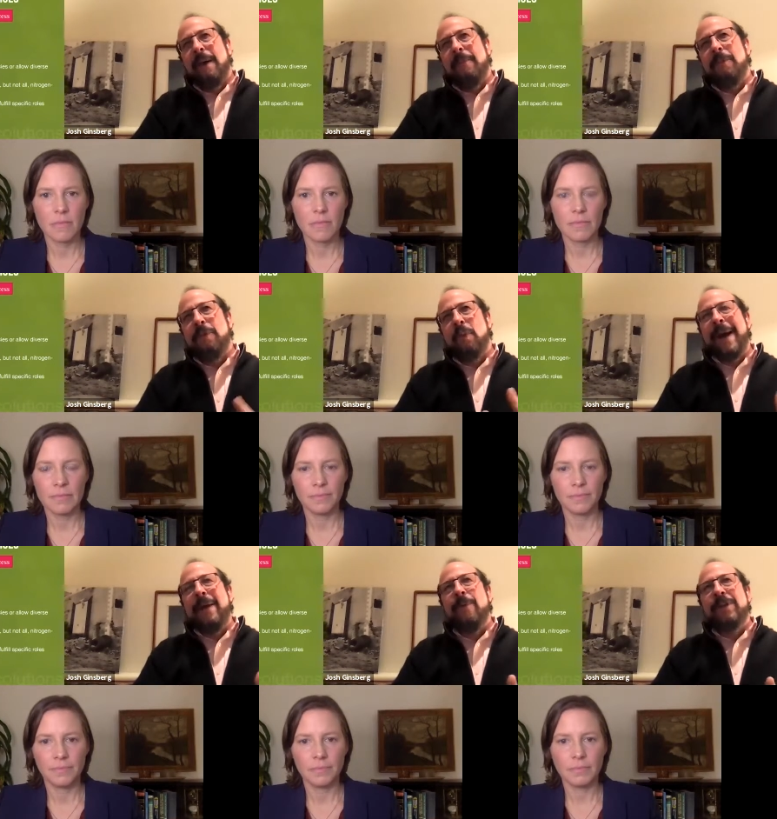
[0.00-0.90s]
Speaker 1: Uh, the
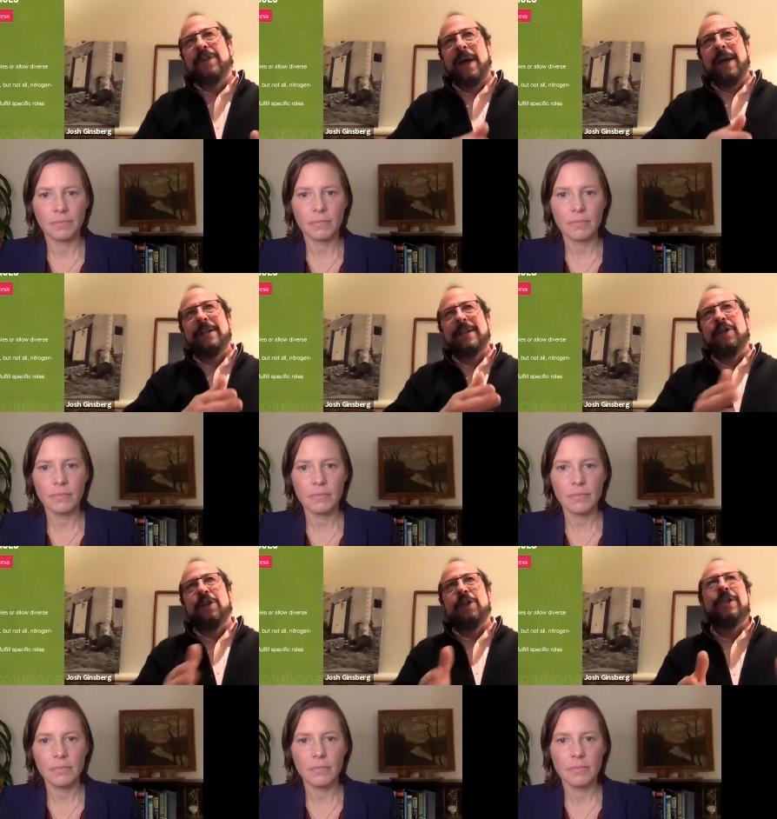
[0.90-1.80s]
way in which science
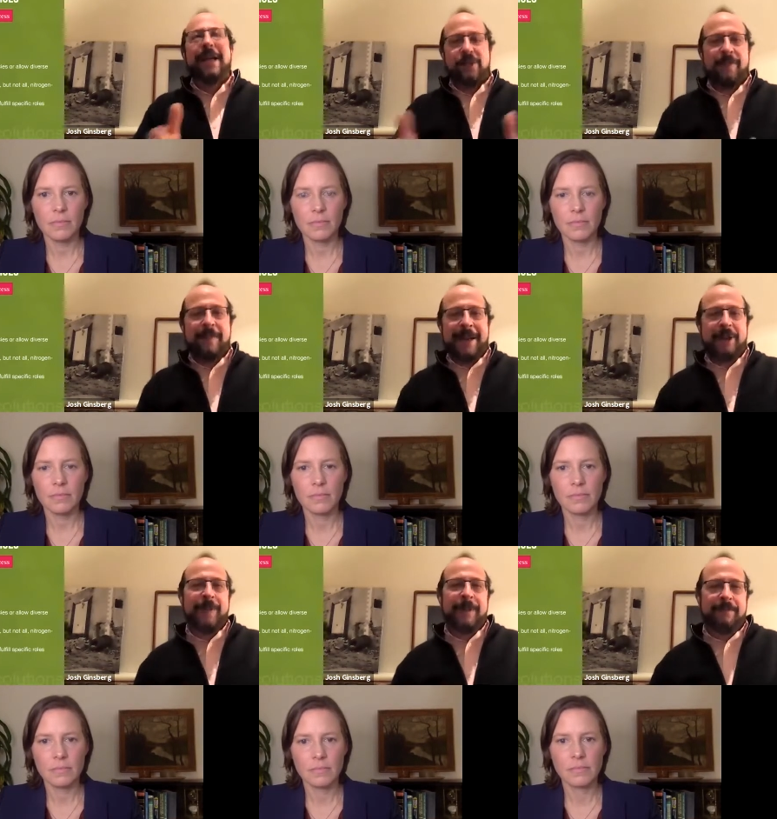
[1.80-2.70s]
intersects with
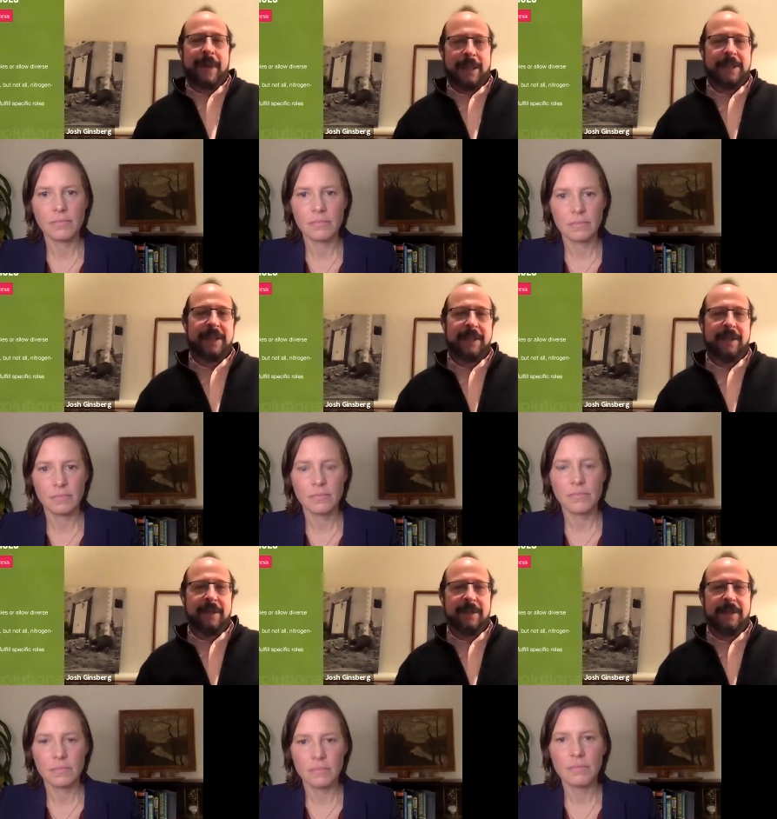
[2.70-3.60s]
management and policy
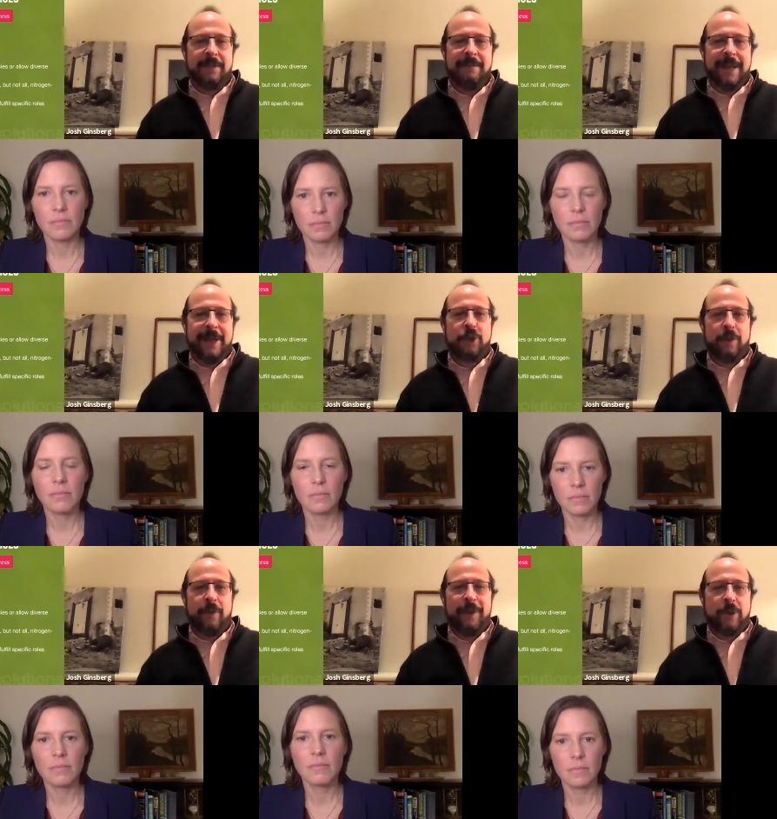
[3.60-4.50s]
to, to make
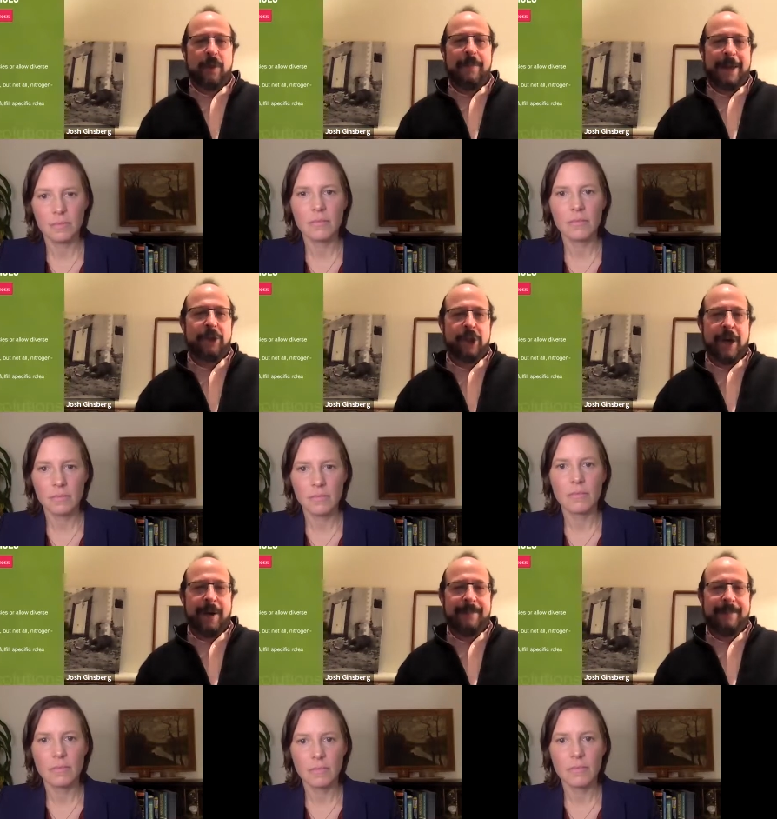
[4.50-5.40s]
sure that we do a better
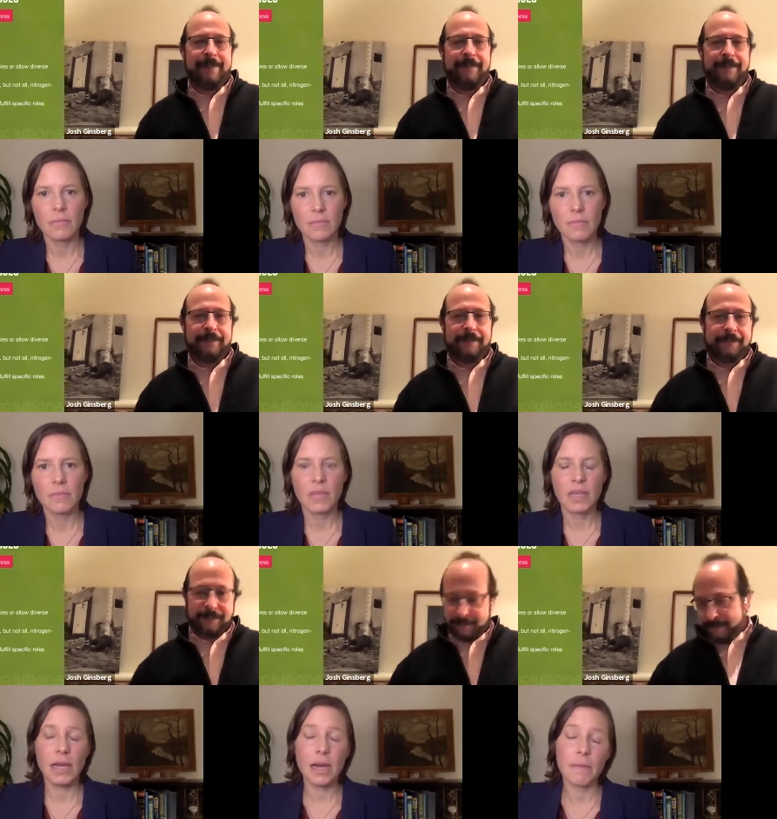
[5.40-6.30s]
job.
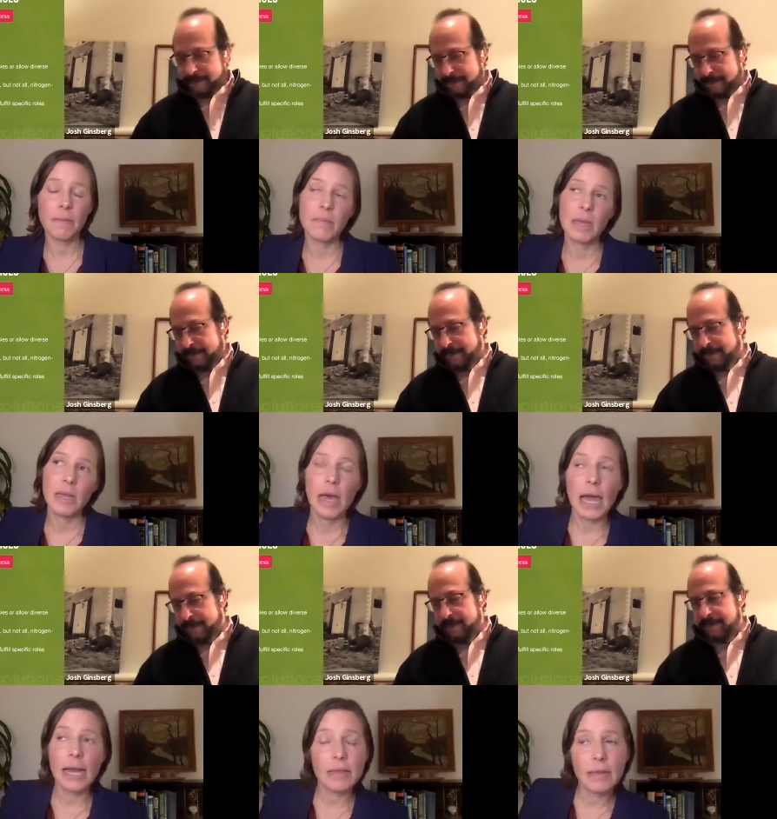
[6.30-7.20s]
Speaker 2: Yeah,
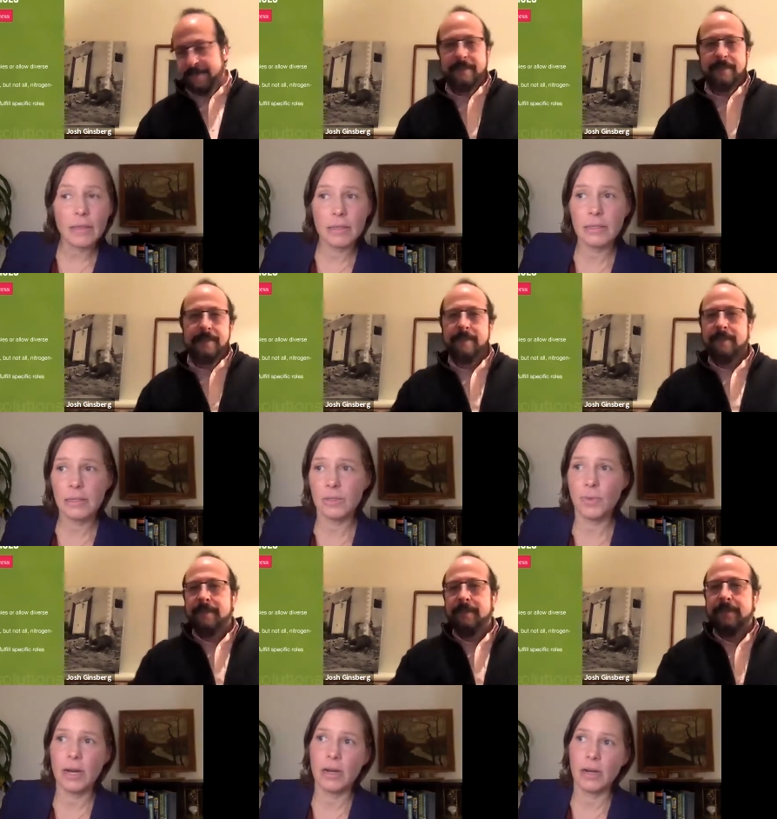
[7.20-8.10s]
and I think this is
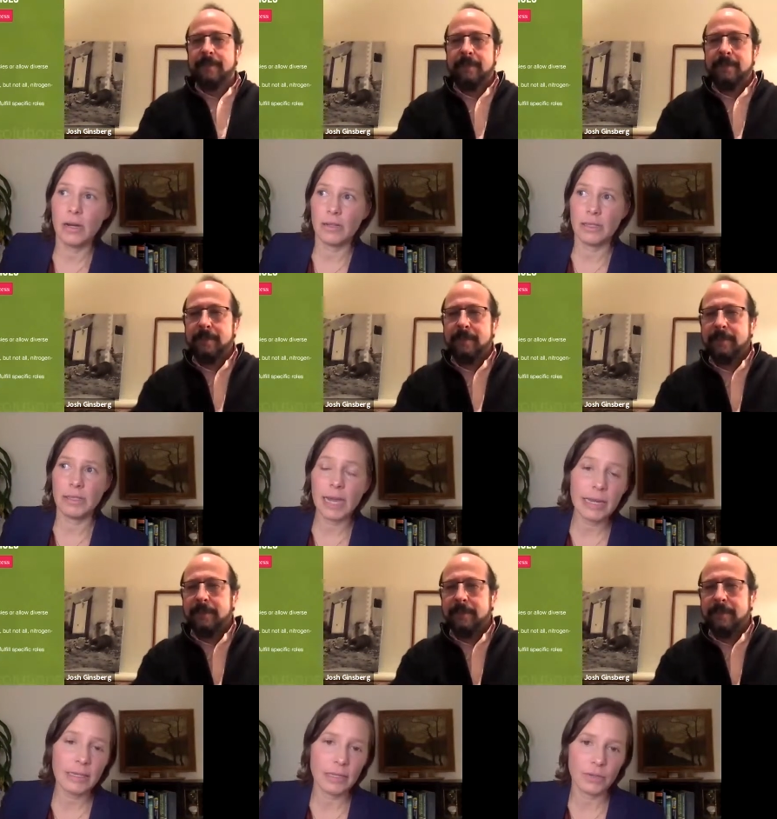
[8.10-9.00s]
where the
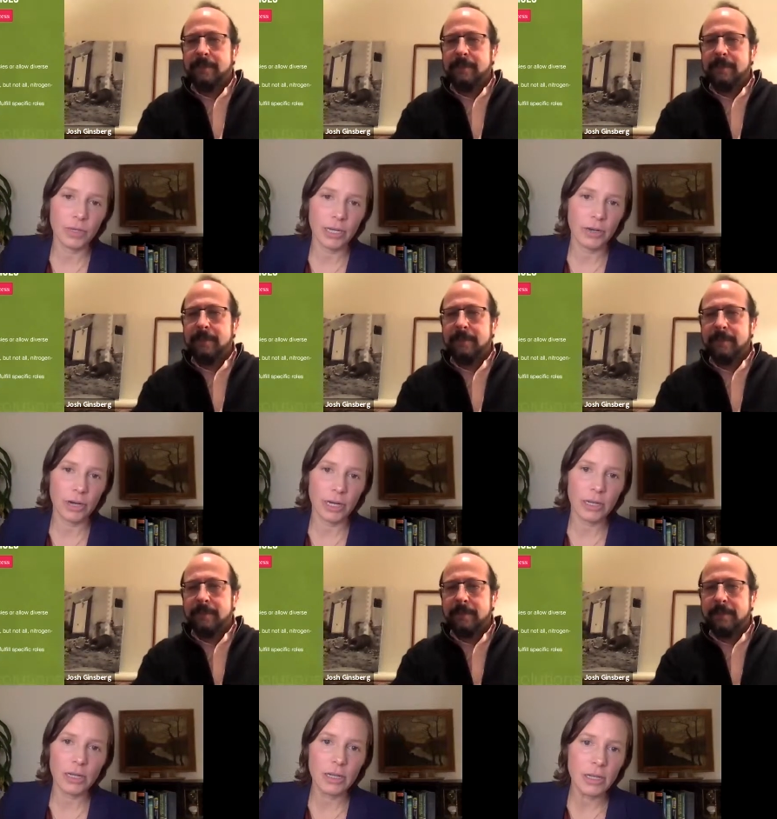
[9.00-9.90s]
science is really
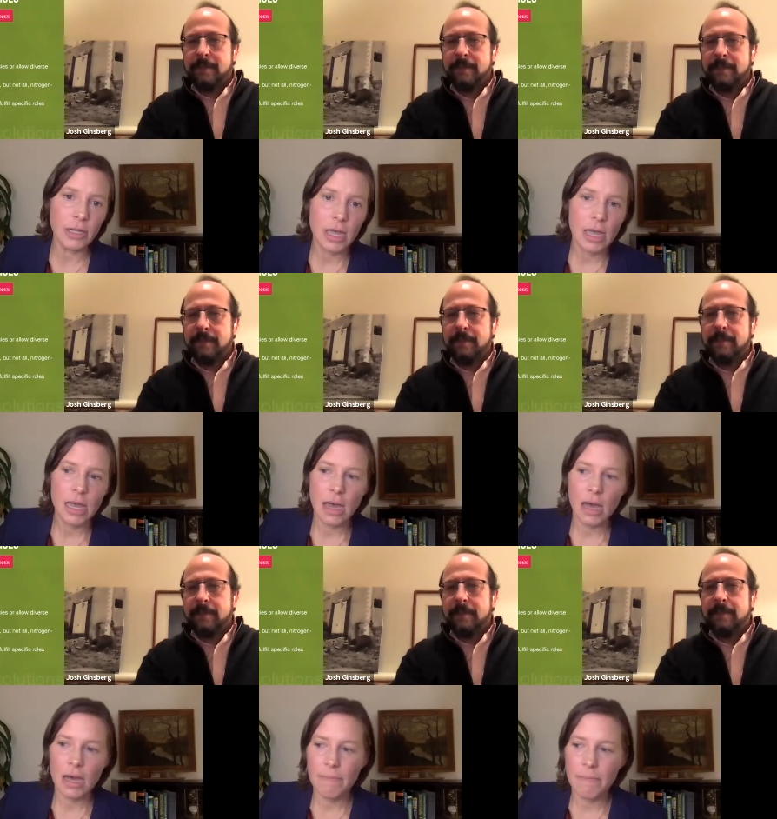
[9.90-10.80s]
critical.
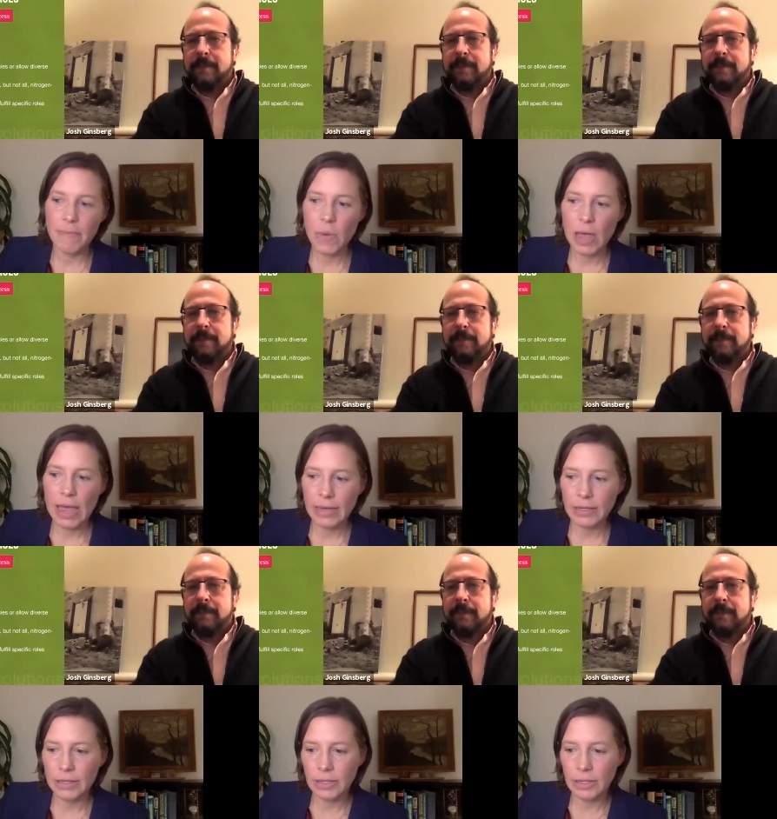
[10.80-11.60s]
Um, and